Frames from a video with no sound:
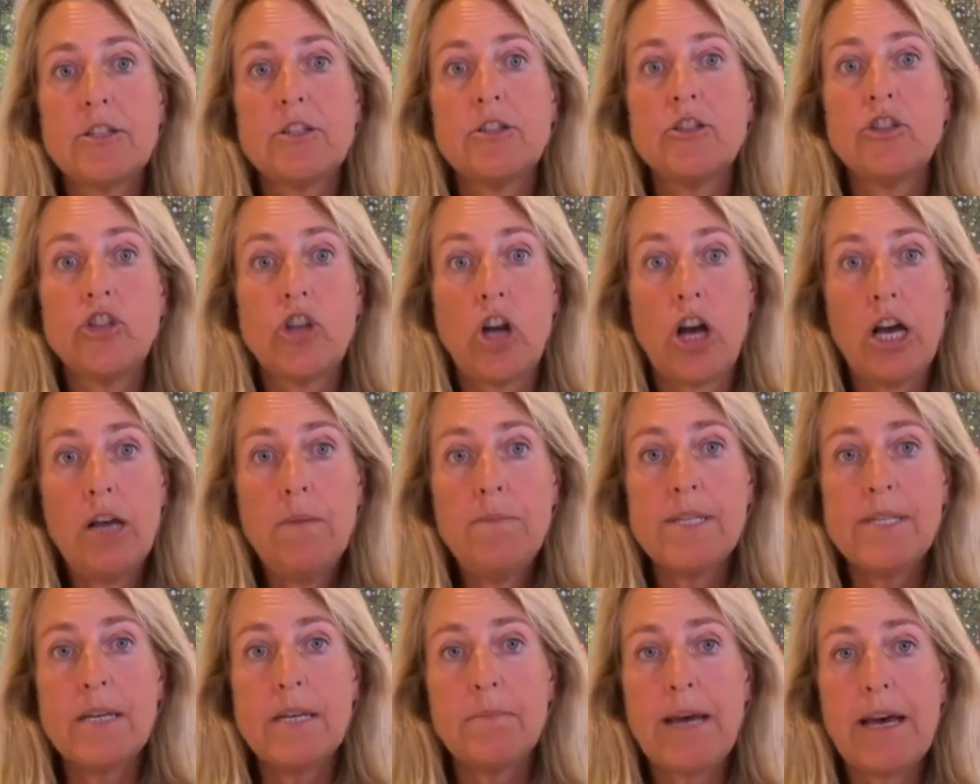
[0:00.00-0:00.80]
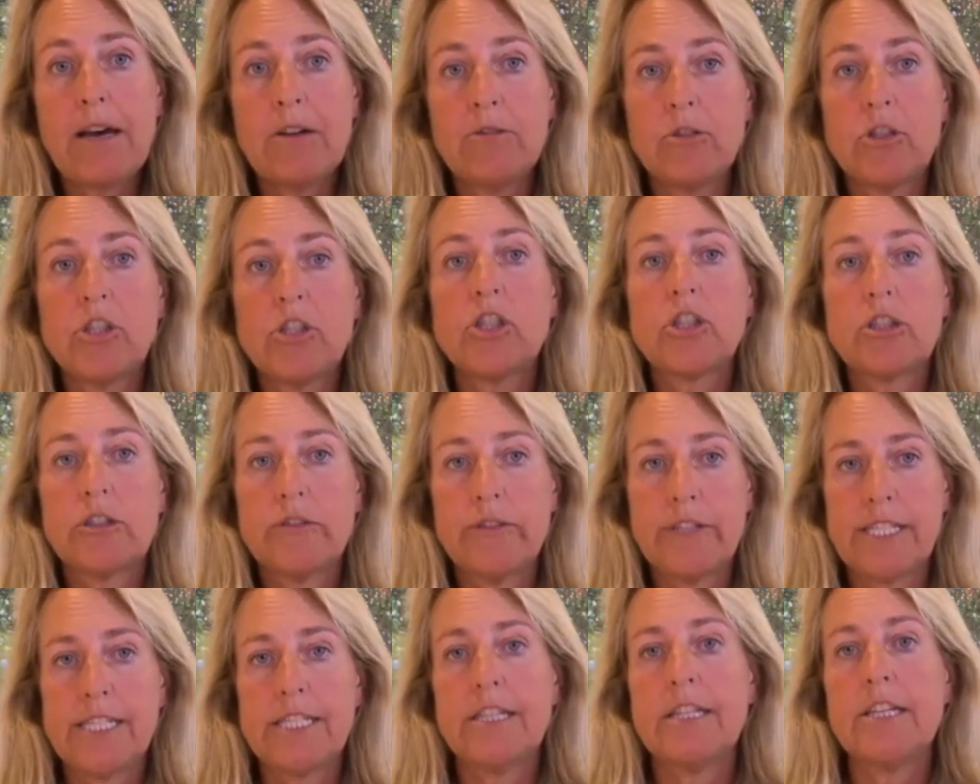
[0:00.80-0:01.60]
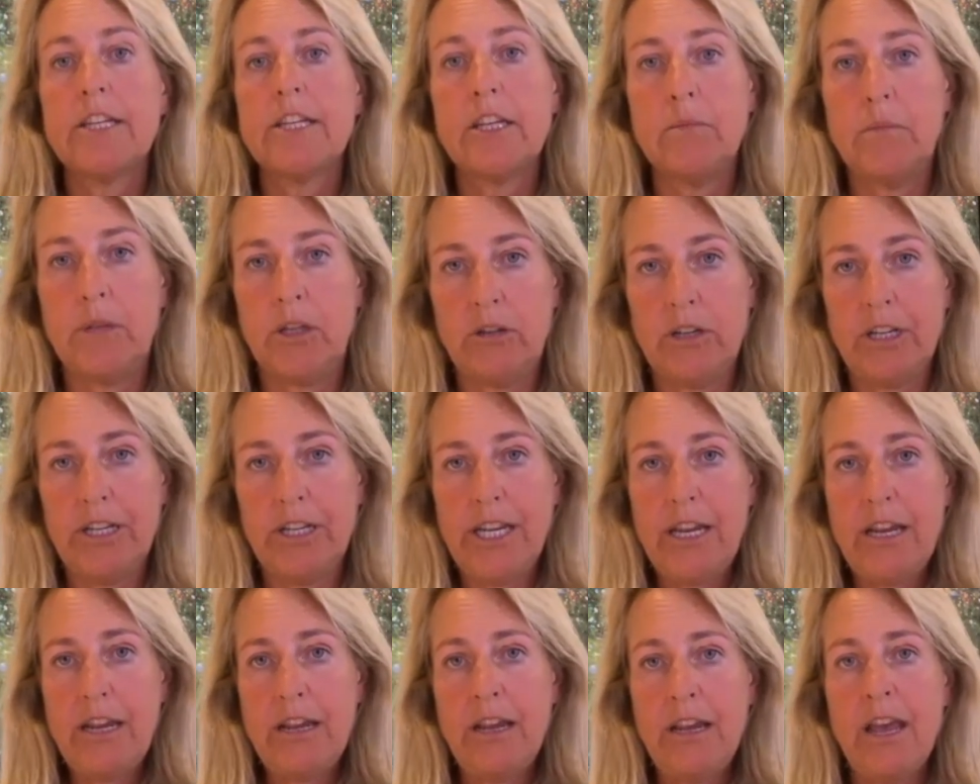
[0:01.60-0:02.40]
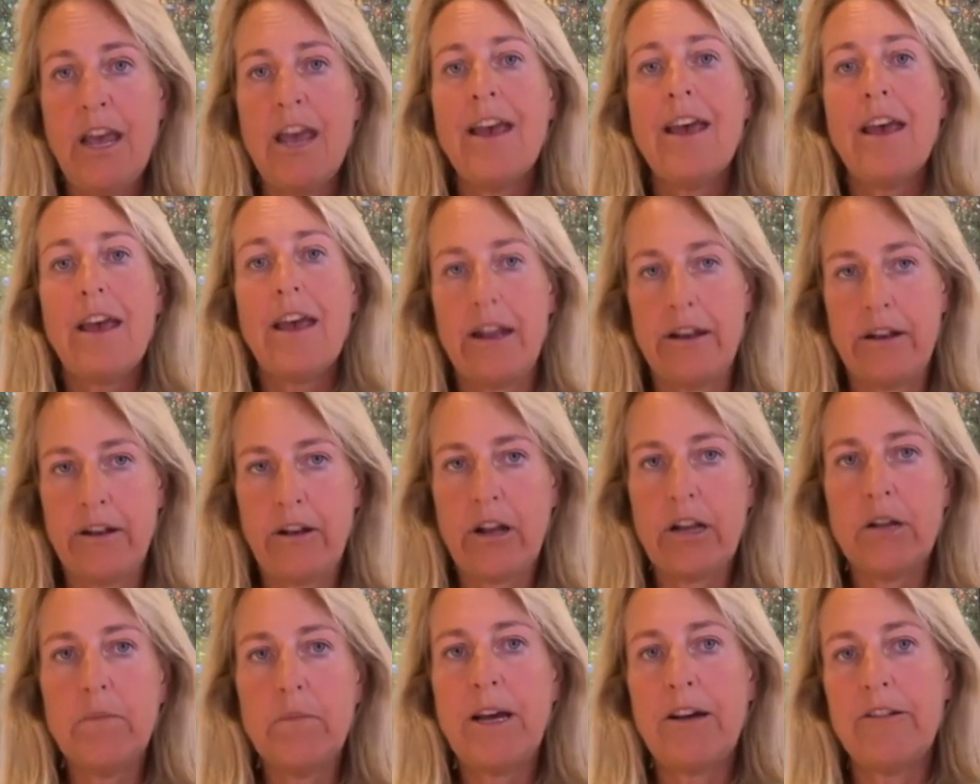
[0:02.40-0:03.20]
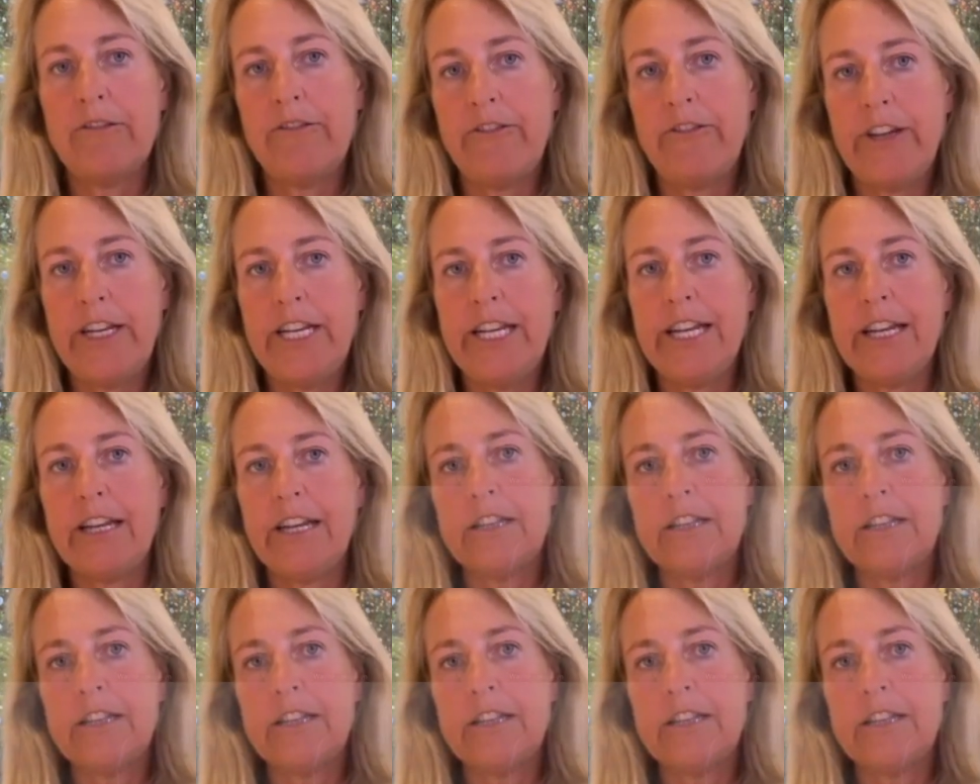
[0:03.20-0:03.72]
jobs about service to the community and not about feeding at the